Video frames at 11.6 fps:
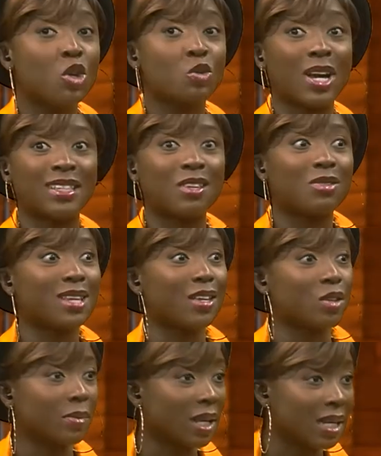So I see you saying
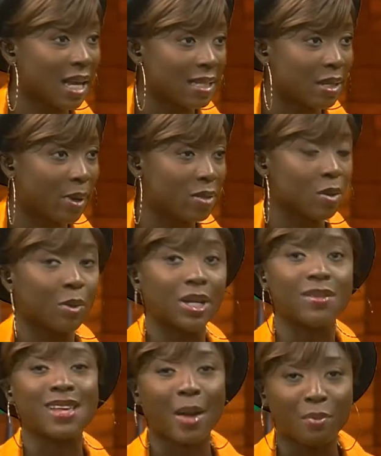something nasty about someone
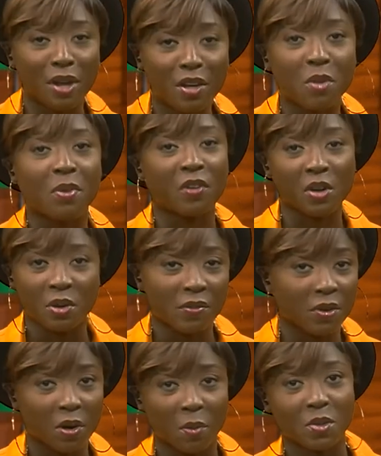else. I block you before you
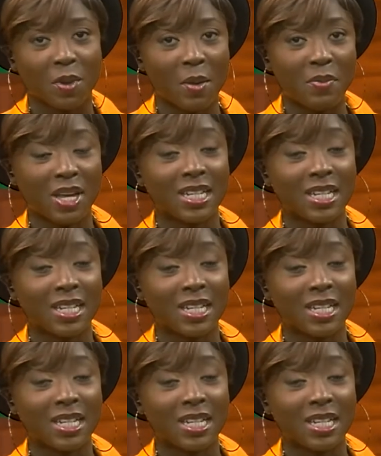even come to my page.